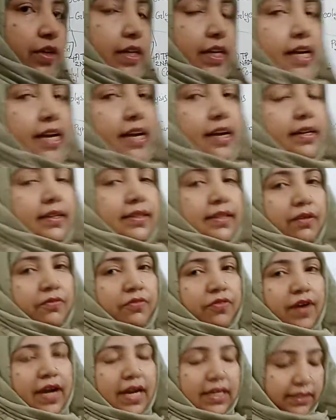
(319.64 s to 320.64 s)
get the
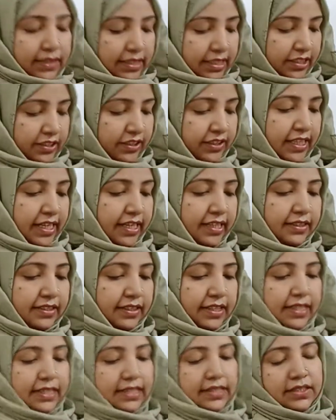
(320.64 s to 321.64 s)
first stage
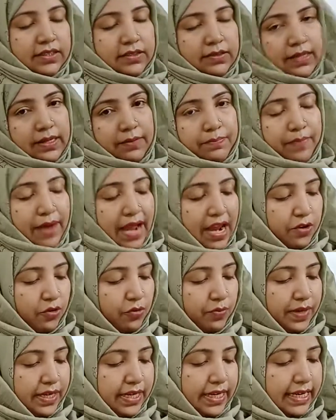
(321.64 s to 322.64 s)
is the
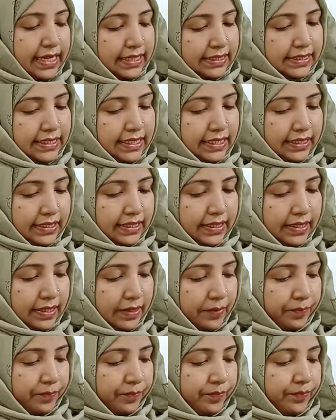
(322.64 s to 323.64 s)
pyruvic acid,
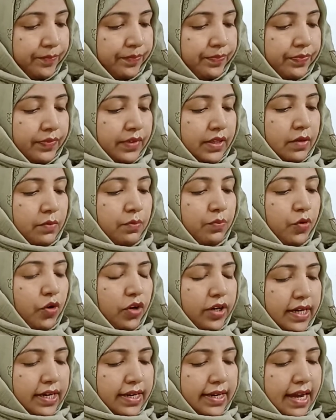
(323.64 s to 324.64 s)

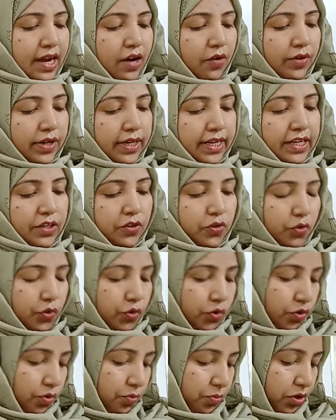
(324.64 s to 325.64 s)
broken down into
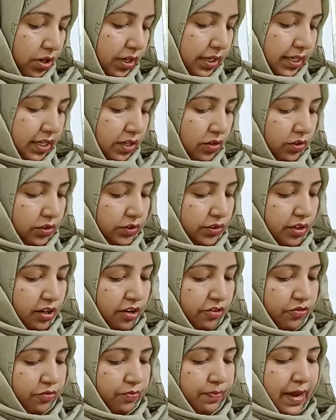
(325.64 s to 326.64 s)
two molecules
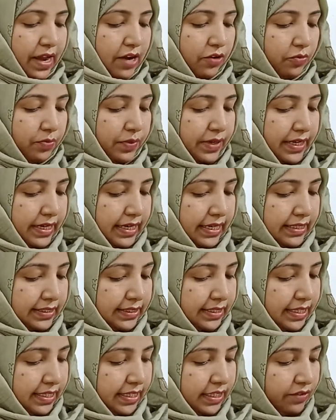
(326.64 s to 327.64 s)
of pyruvic
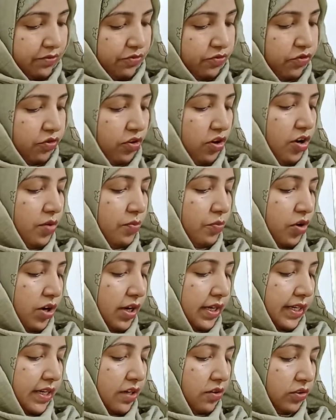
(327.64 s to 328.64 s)
acid, four
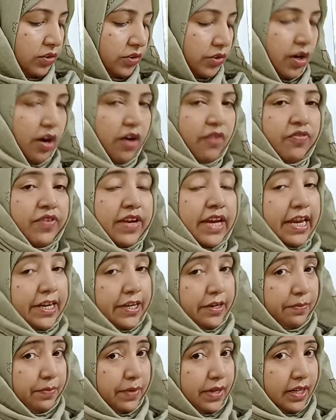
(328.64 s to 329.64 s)
molecules of
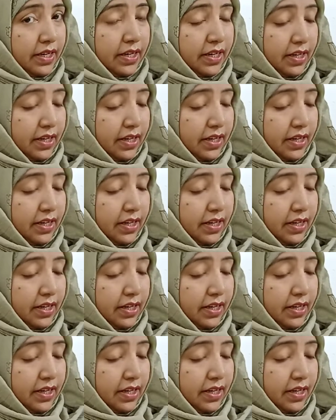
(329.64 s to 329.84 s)
ATP.